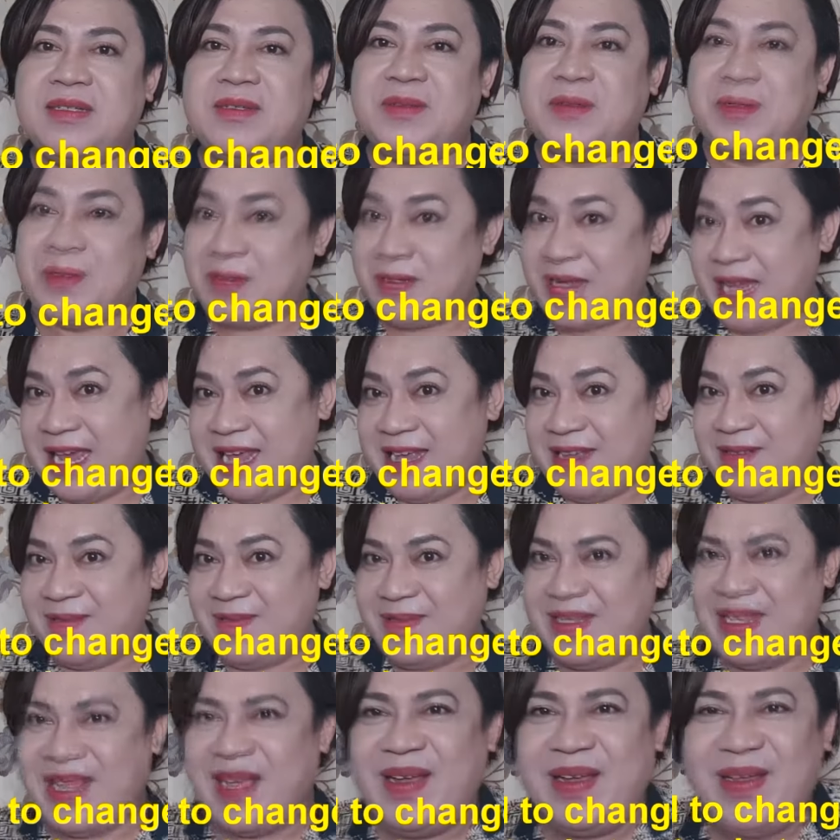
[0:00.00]
Okay,
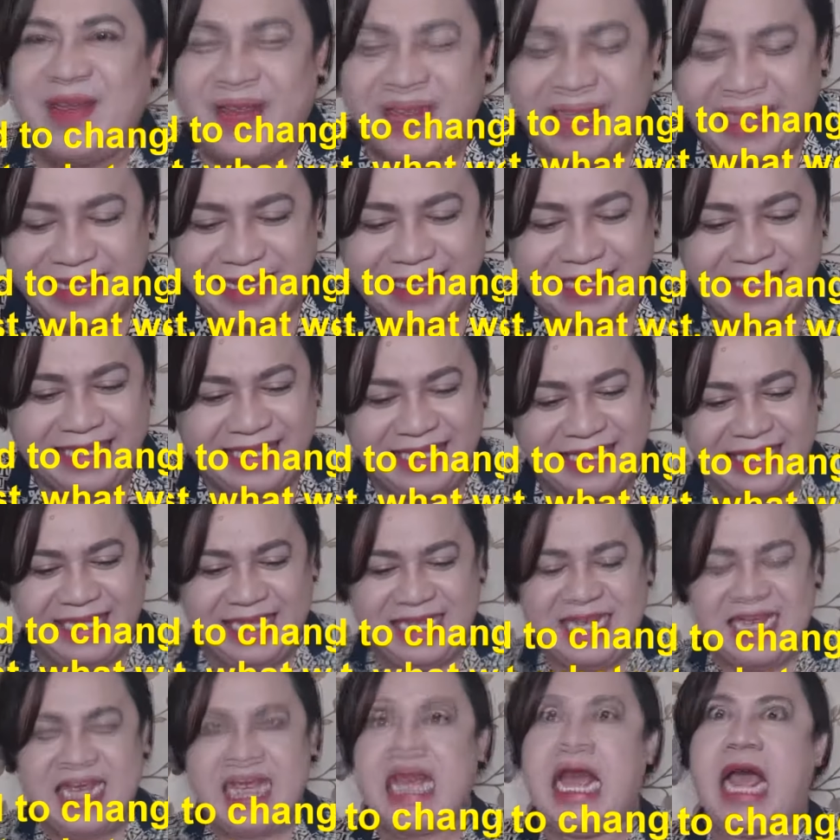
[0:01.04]
so
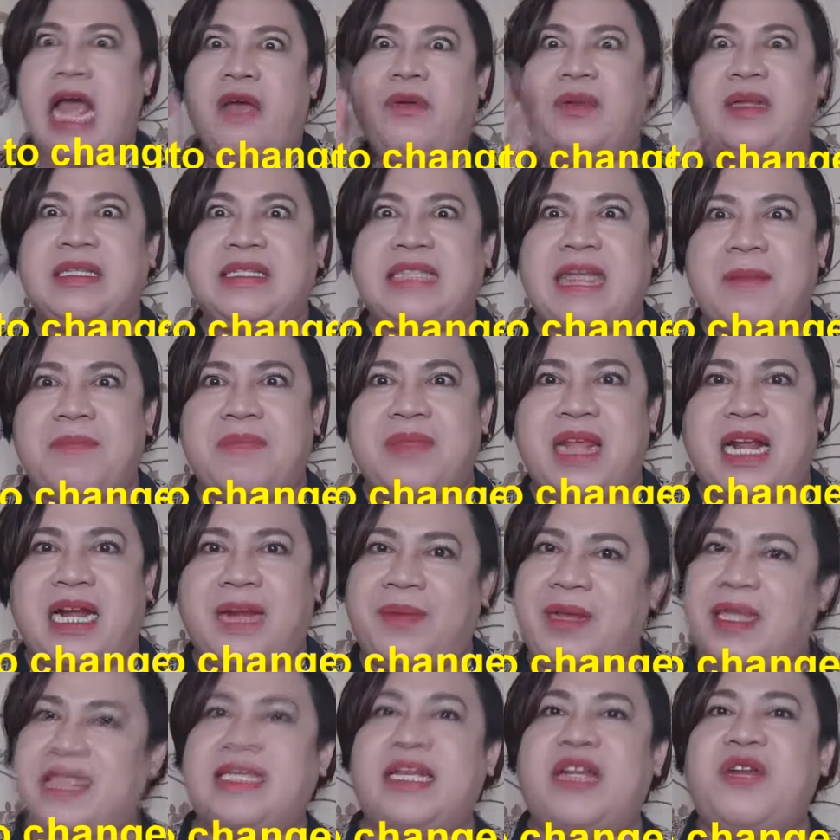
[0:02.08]
I will stop there
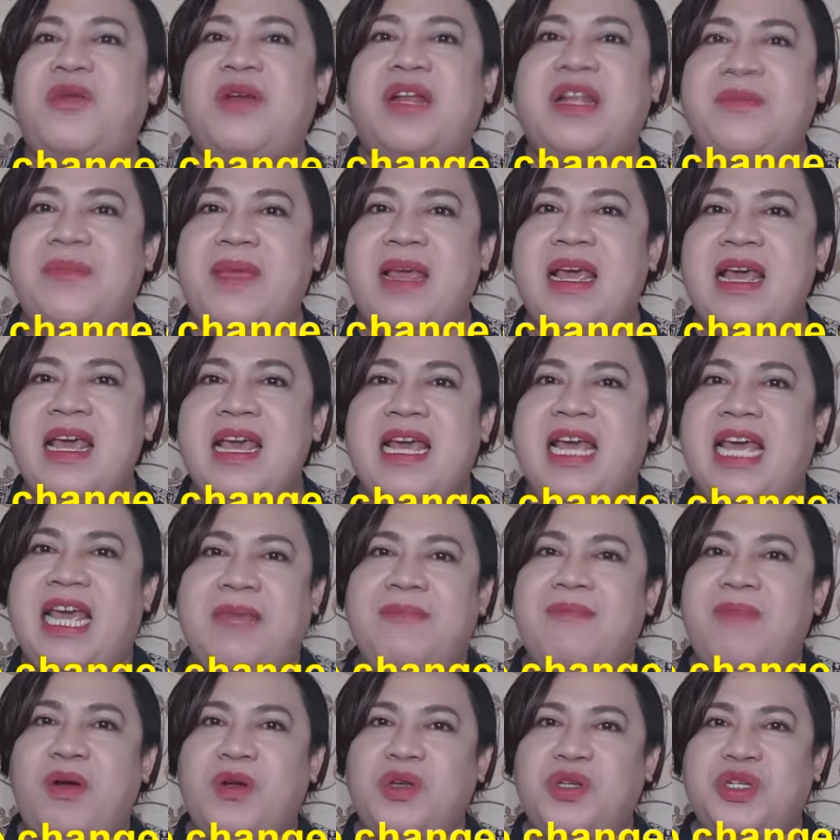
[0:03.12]
because I don't want to be
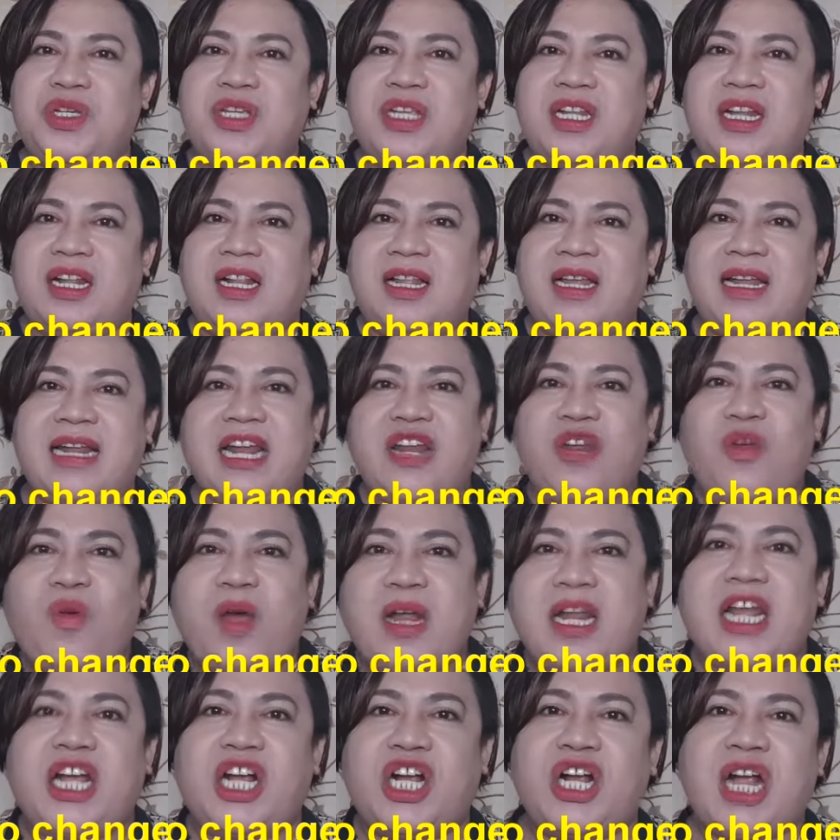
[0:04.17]
emotional and I don't
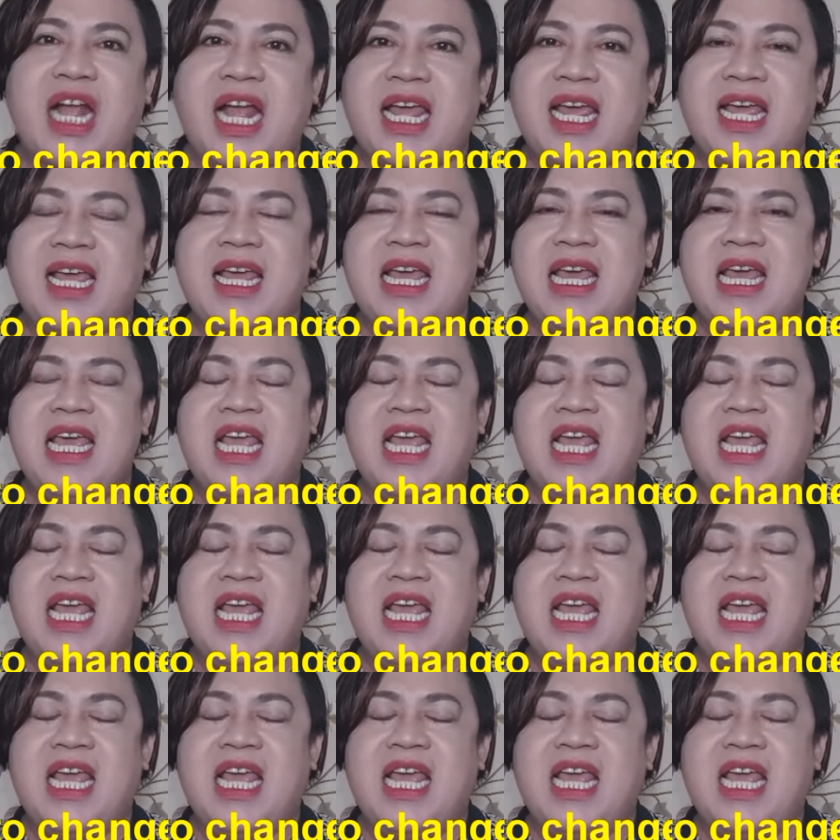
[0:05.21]
want to cry